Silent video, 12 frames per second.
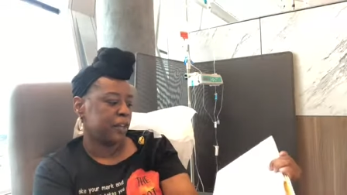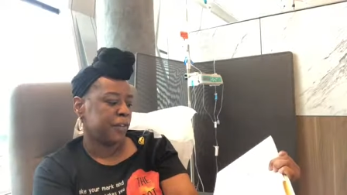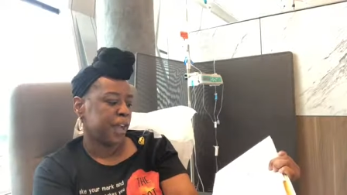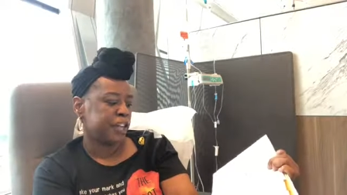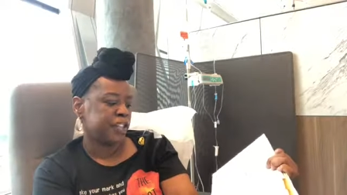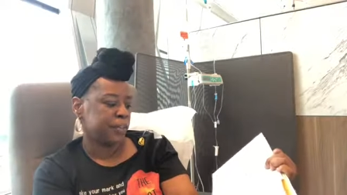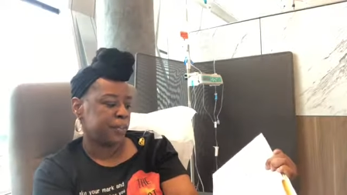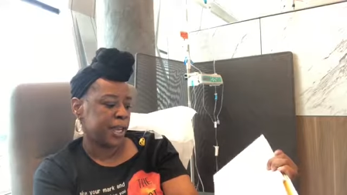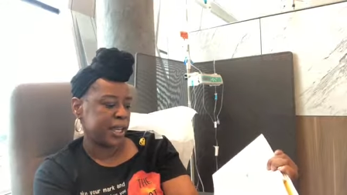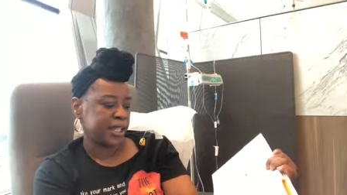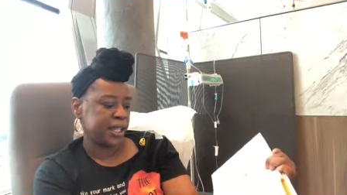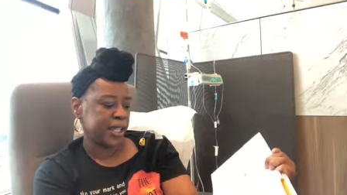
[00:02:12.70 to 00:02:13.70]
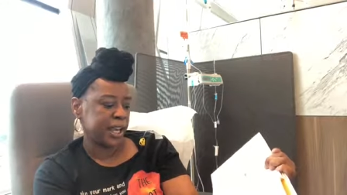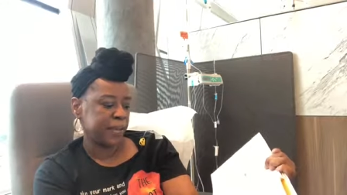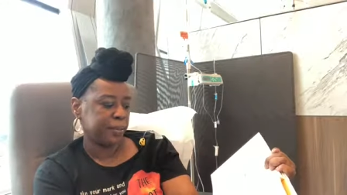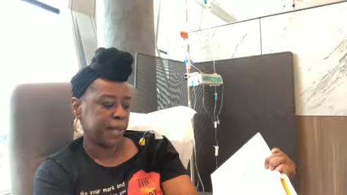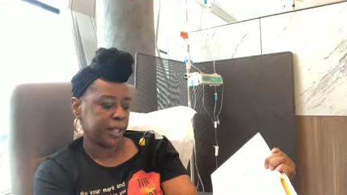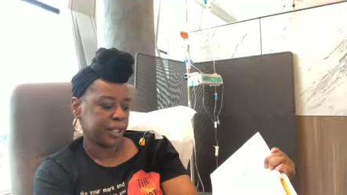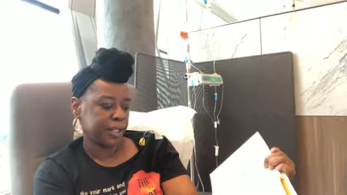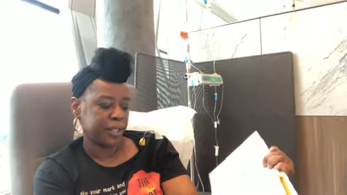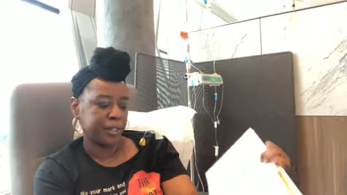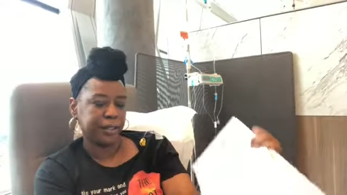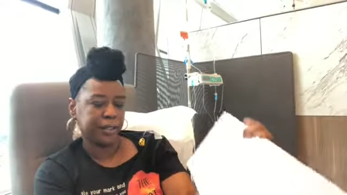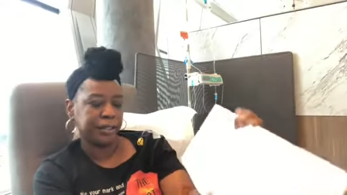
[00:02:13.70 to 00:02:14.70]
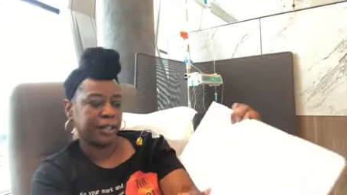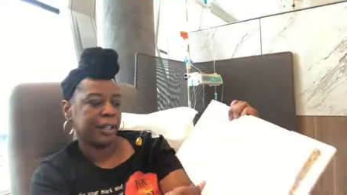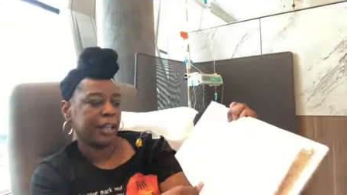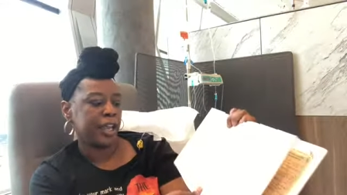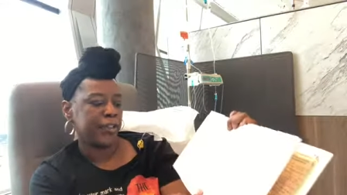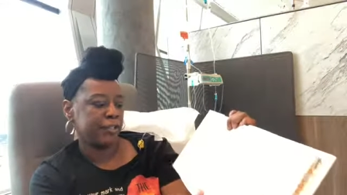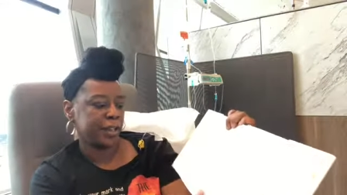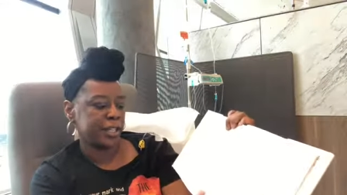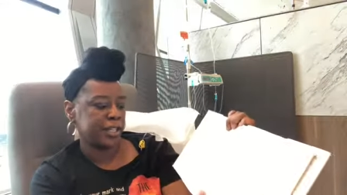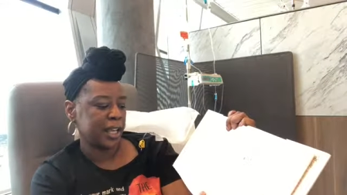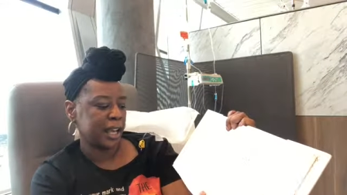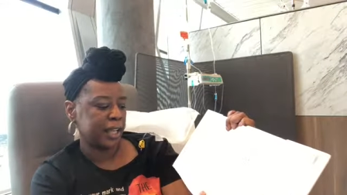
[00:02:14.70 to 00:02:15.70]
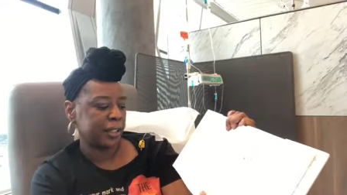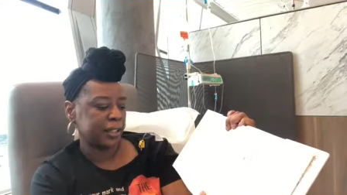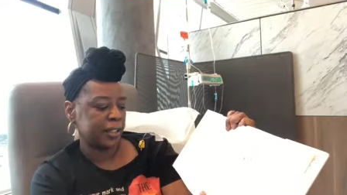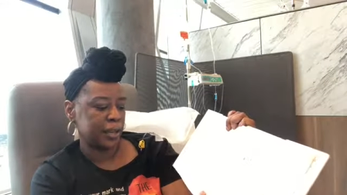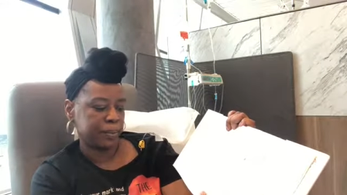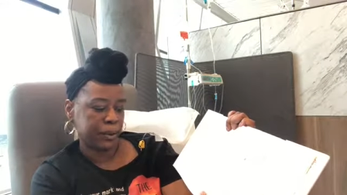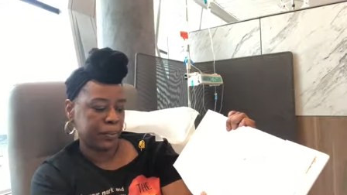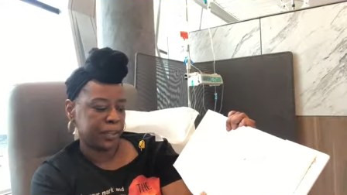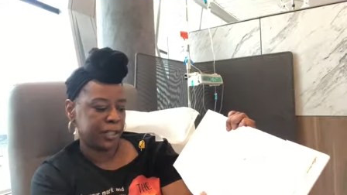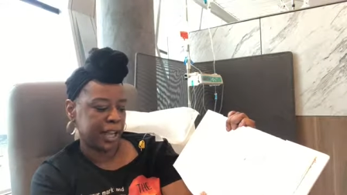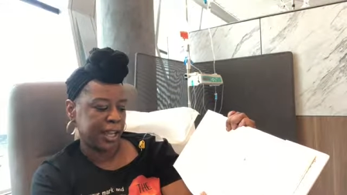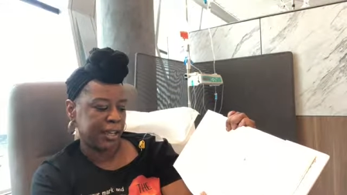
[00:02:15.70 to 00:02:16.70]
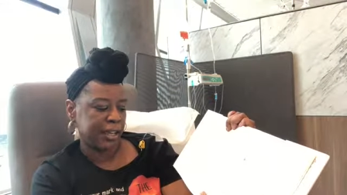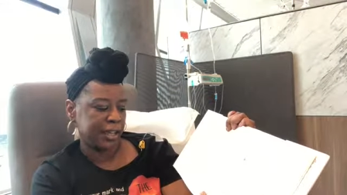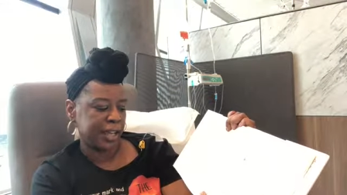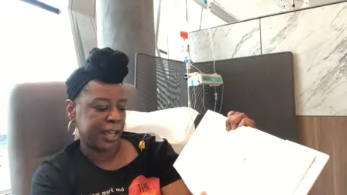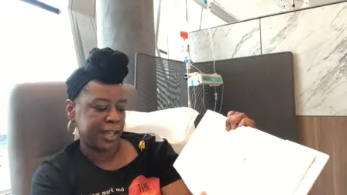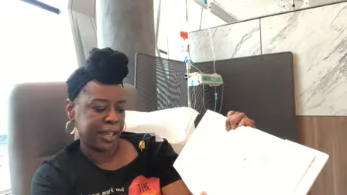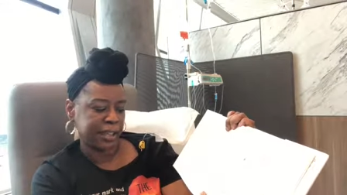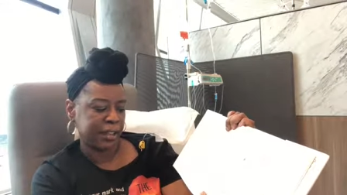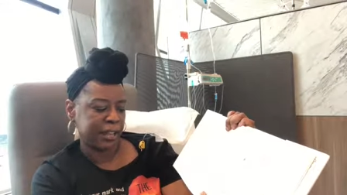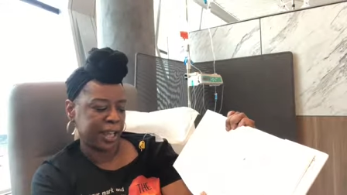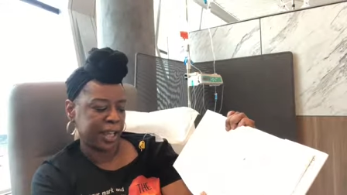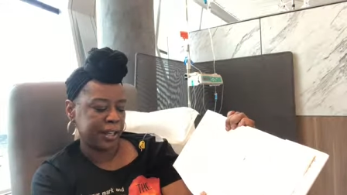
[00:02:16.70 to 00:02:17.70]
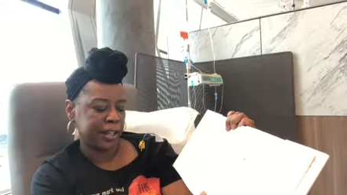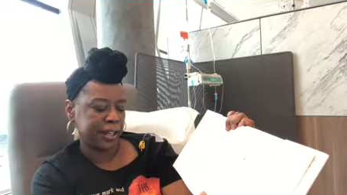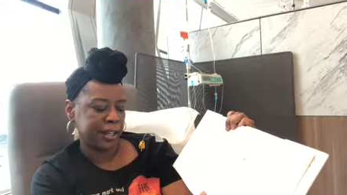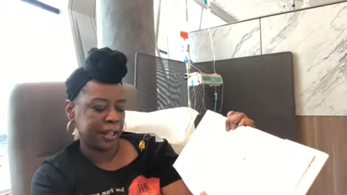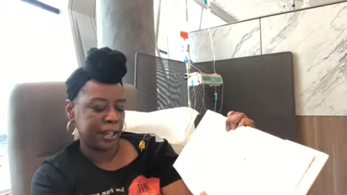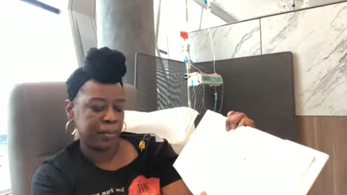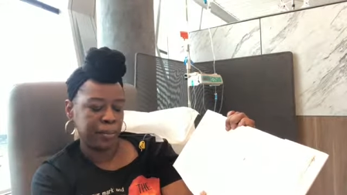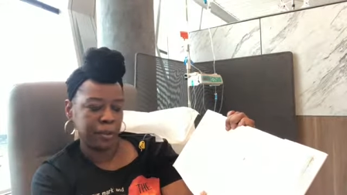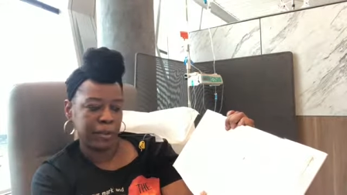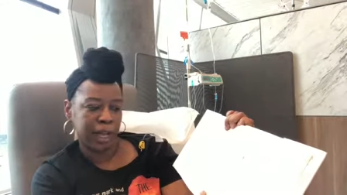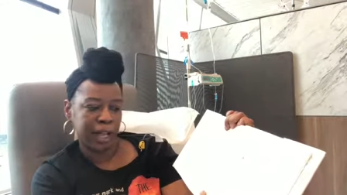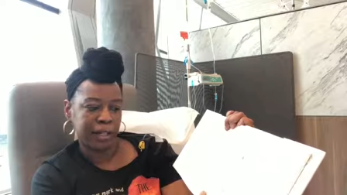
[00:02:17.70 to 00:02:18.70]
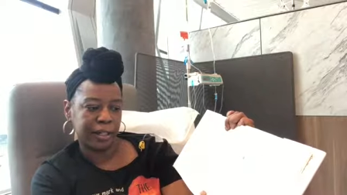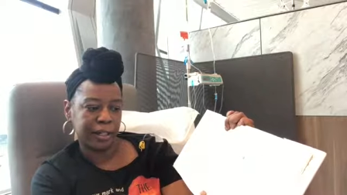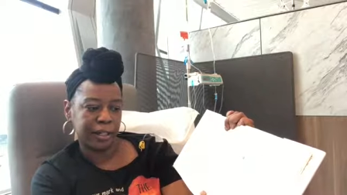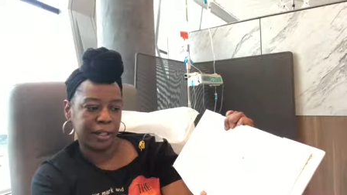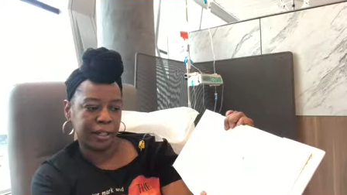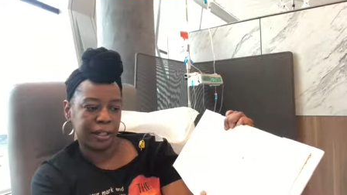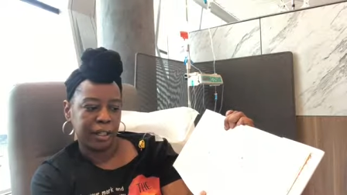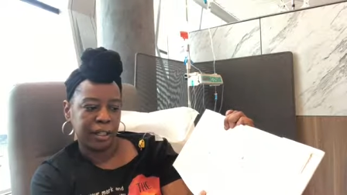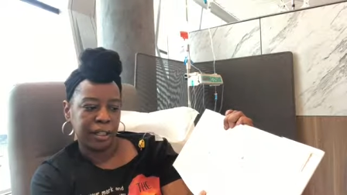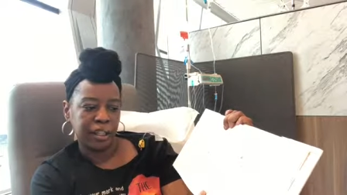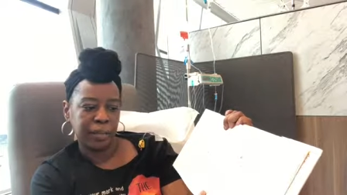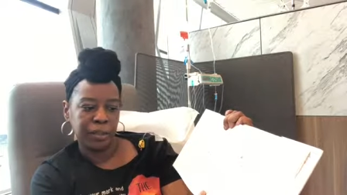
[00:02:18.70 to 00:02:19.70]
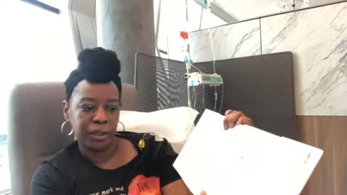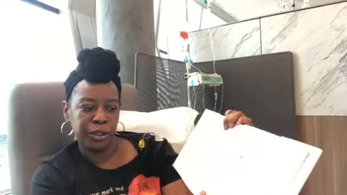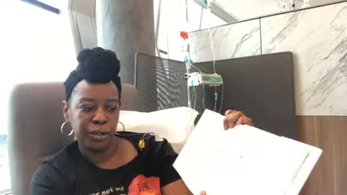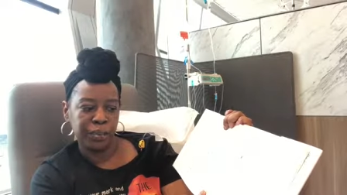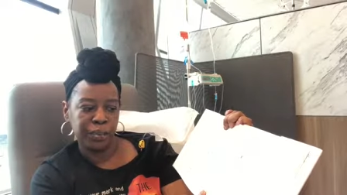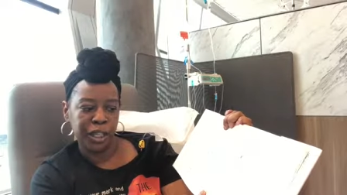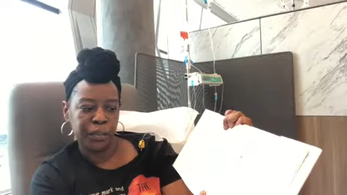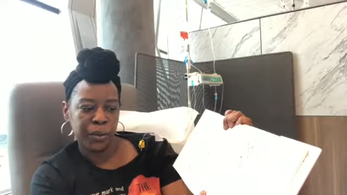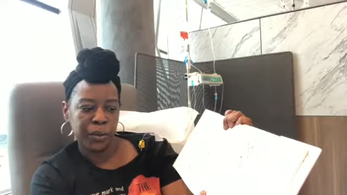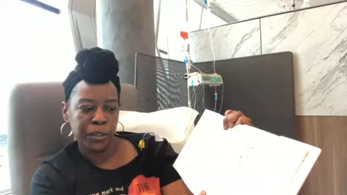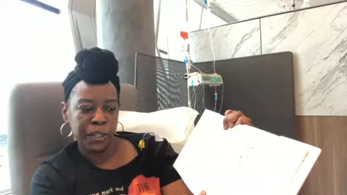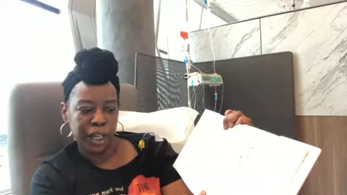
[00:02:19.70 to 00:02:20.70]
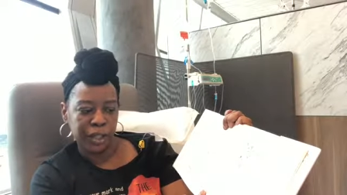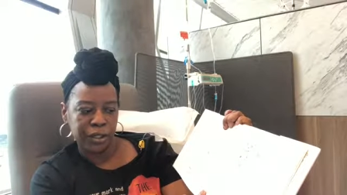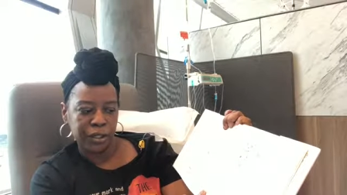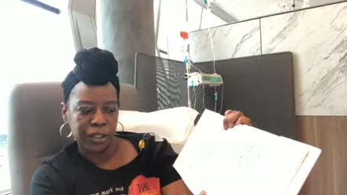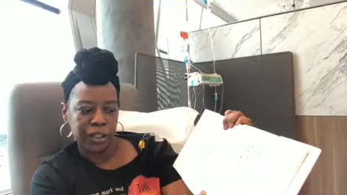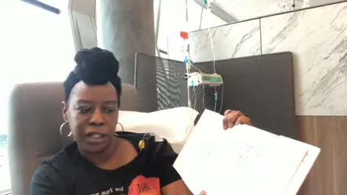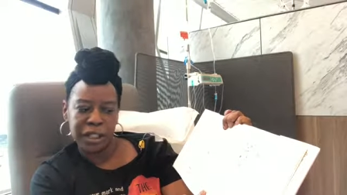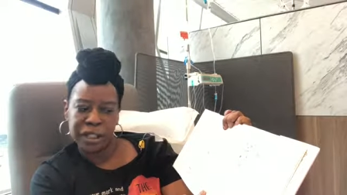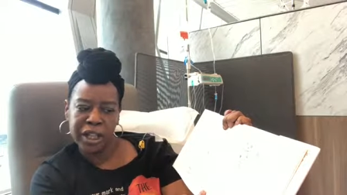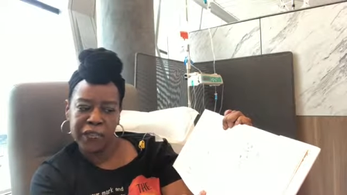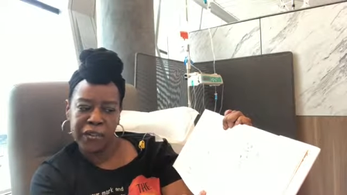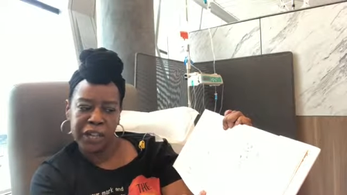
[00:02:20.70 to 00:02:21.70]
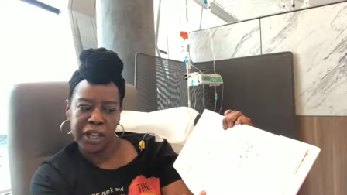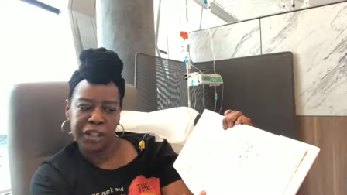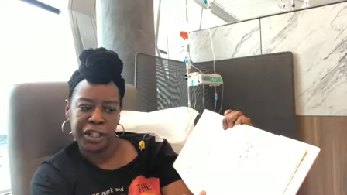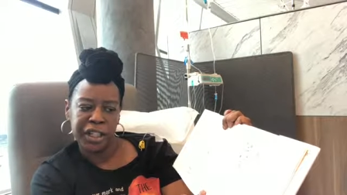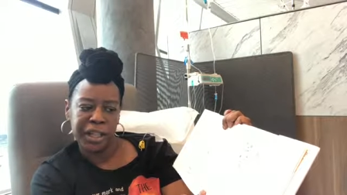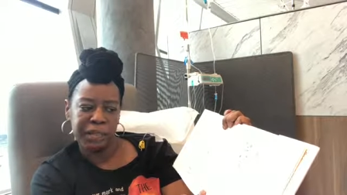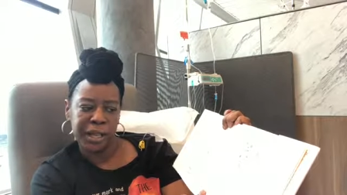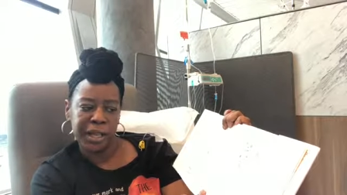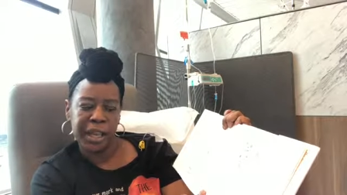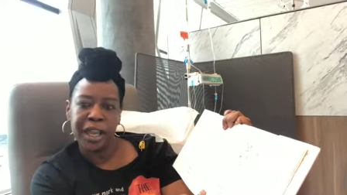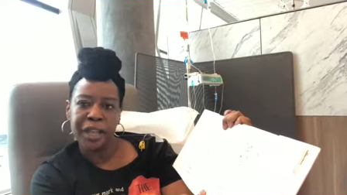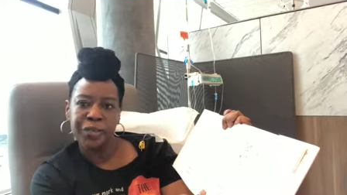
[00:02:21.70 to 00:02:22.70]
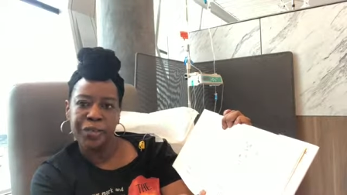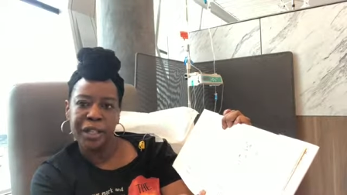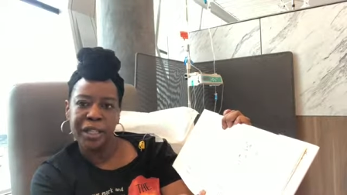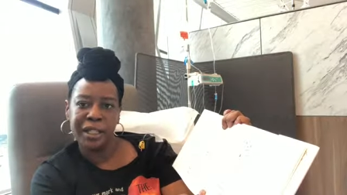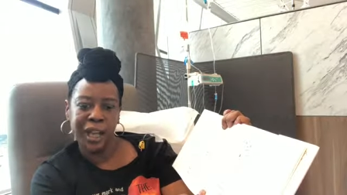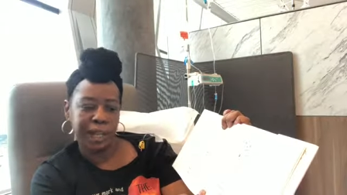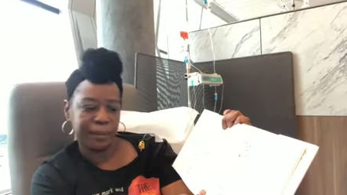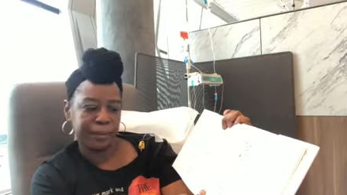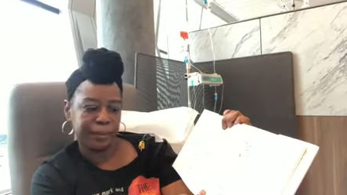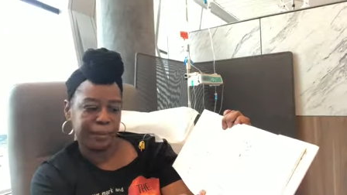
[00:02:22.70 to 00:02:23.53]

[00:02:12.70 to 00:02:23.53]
Vashi painted and painted. A red dot, a purple dot, a yellow dot, a blue dot. The blue mixed with the yellow, she discovered that she could make a green dot.